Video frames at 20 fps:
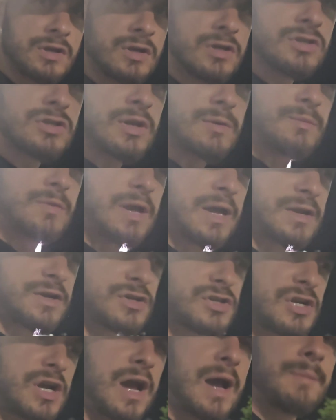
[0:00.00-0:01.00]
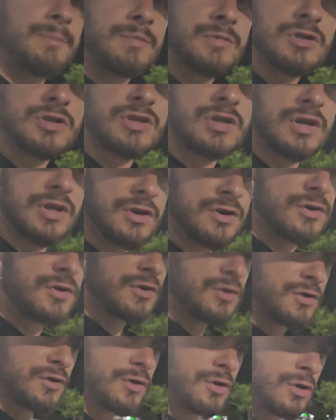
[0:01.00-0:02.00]
Some kind of shopping center,
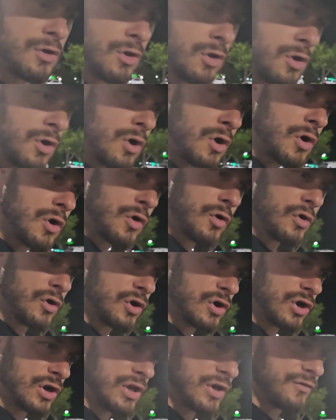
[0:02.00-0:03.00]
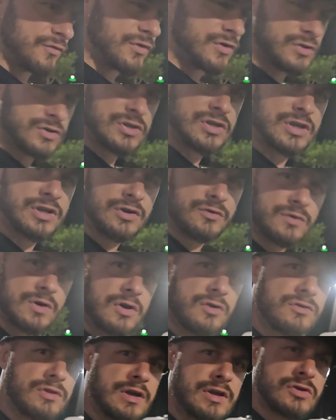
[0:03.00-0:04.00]
or if you see a
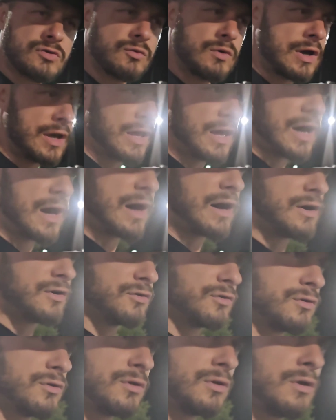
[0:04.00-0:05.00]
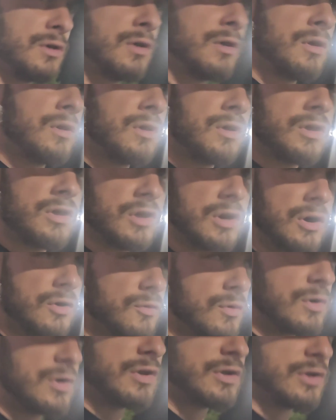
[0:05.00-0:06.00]
road that's way out,
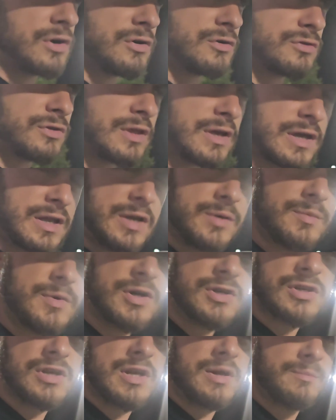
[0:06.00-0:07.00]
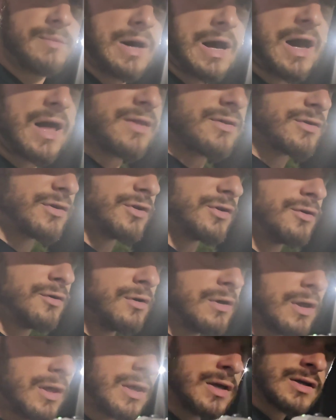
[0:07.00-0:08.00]
where you don't think anybody's going to bother you.
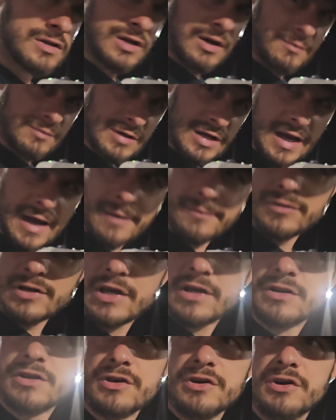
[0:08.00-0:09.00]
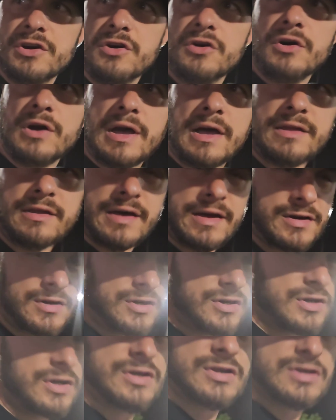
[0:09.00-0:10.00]
Sometimes they do, and that's
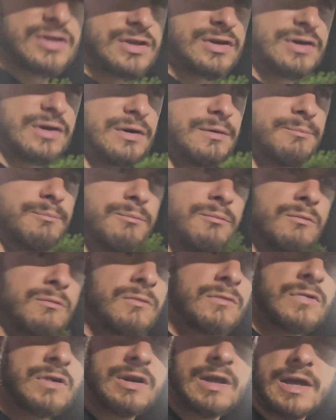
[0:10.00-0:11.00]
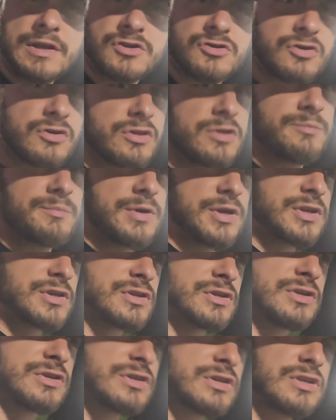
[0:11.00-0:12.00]
just the nature of the
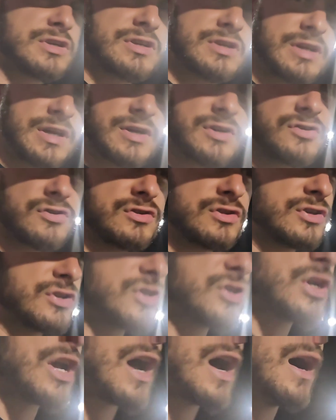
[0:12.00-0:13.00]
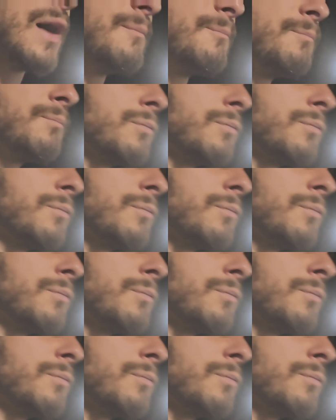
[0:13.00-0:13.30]
business. It's the nature of this job.